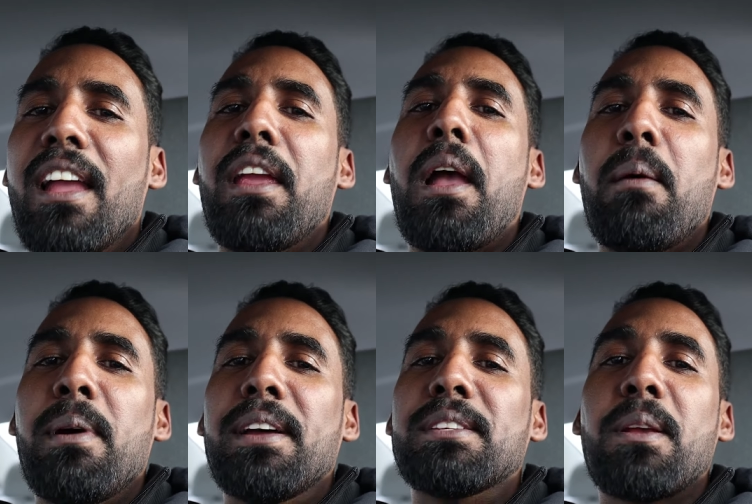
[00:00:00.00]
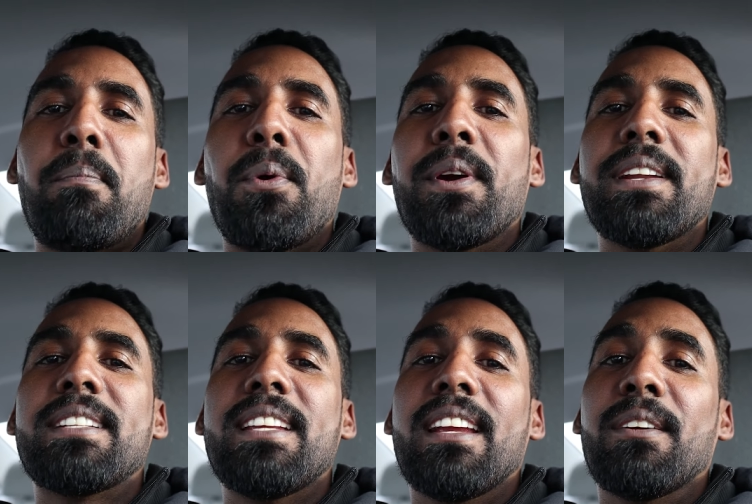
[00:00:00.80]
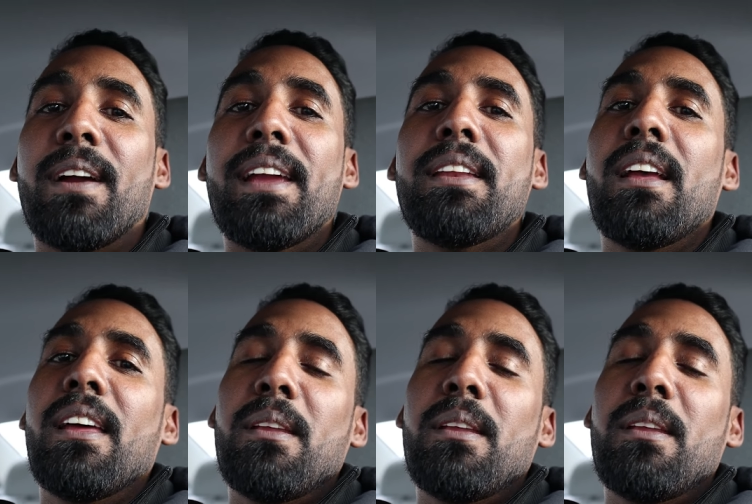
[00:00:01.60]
Yeah, man, support the thing, right?